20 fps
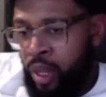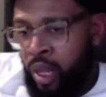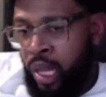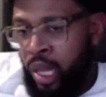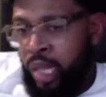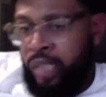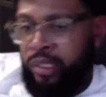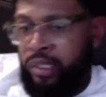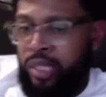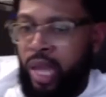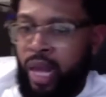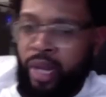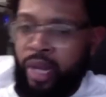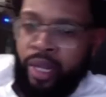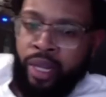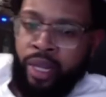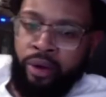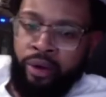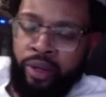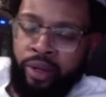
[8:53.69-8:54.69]
it's not an
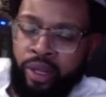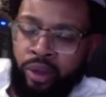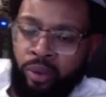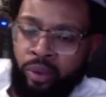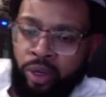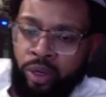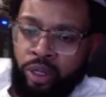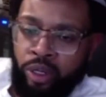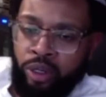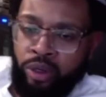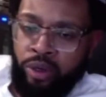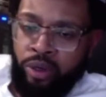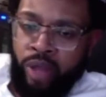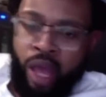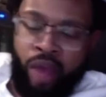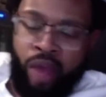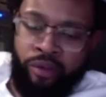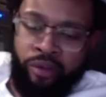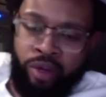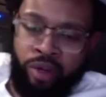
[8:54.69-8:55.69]
area where you're
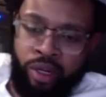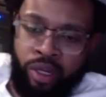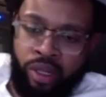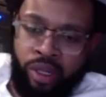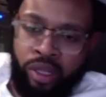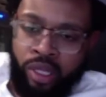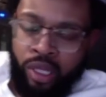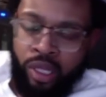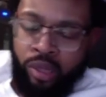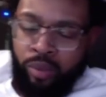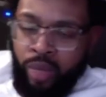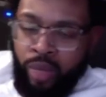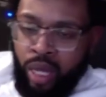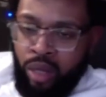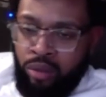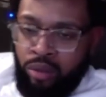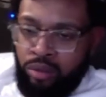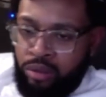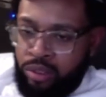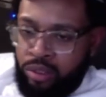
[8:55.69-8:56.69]
ever going to think about
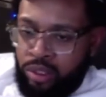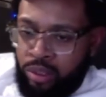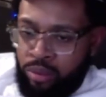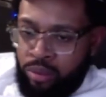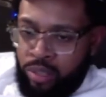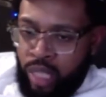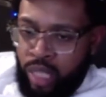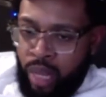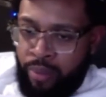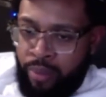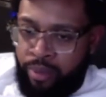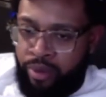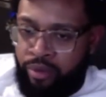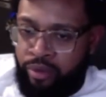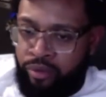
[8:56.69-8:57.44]
some type of